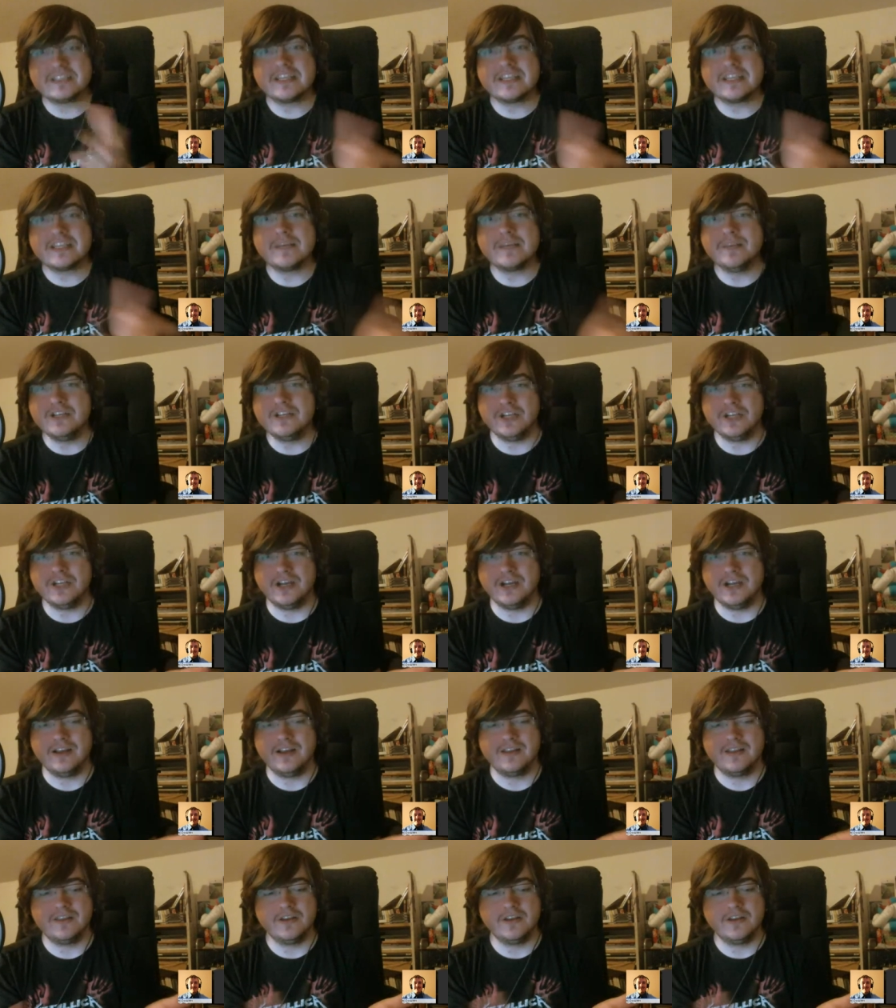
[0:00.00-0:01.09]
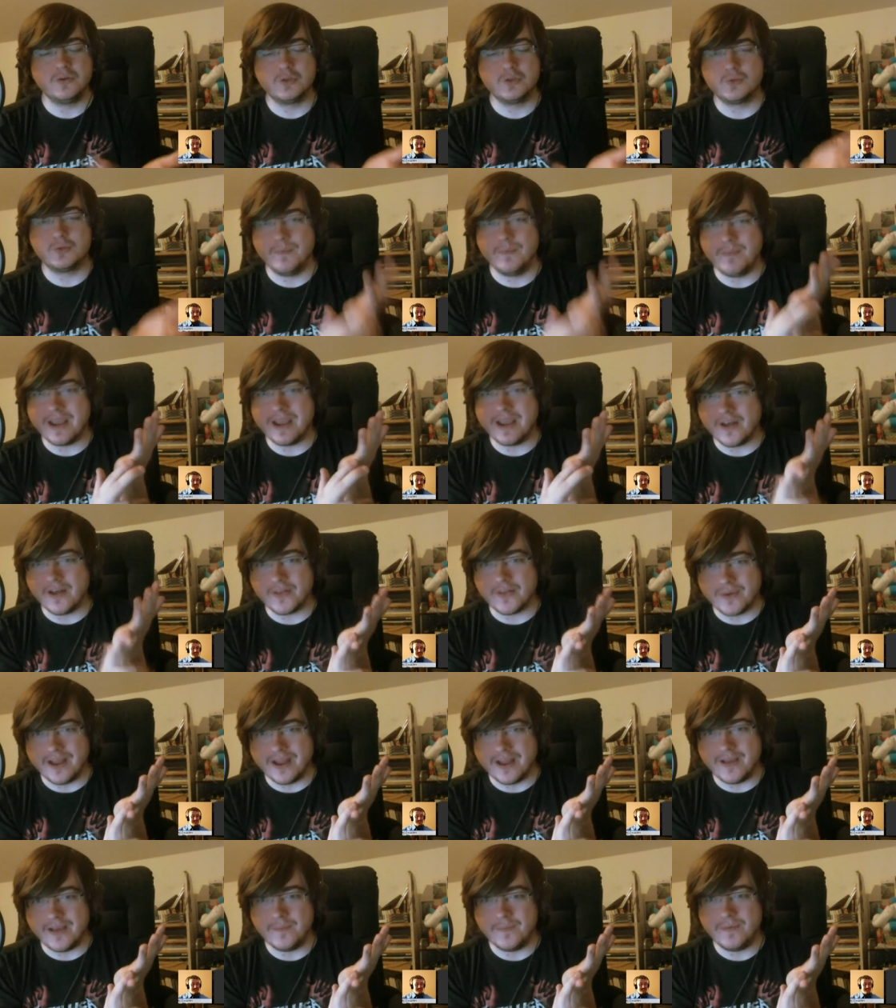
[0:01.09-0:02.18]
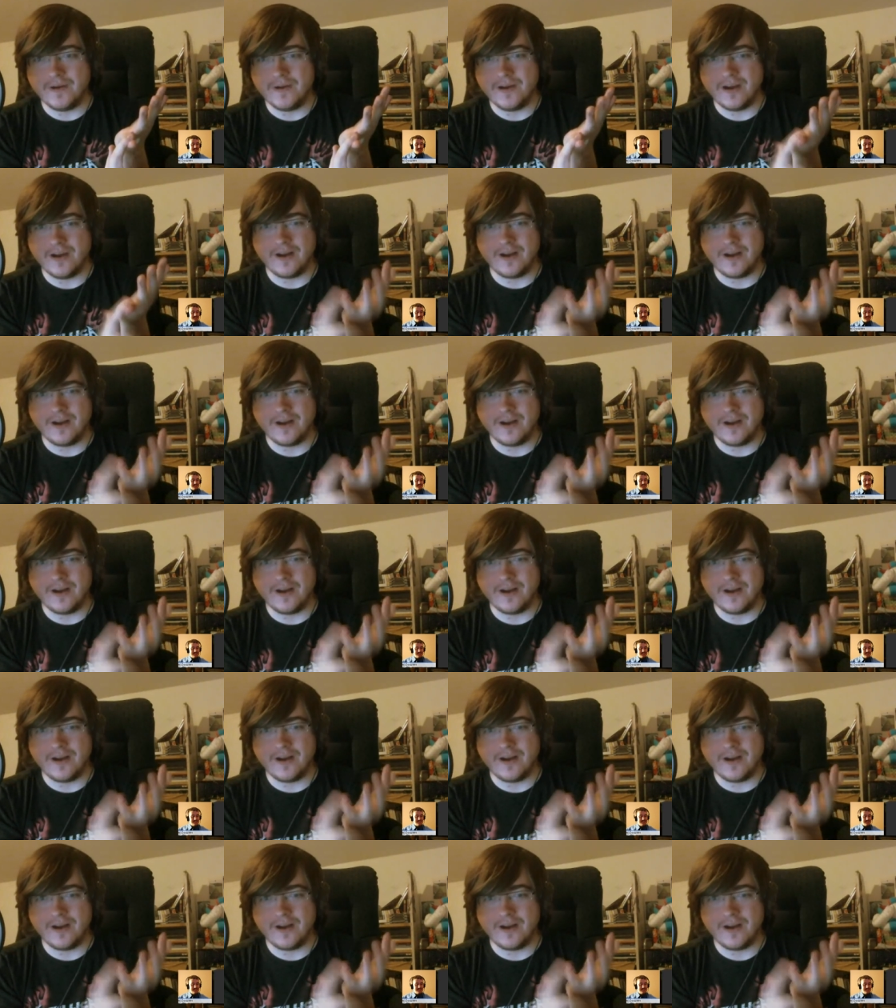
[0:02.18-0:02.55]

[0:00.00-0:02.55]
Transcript: Team Ninja, the dudes what made Other M, are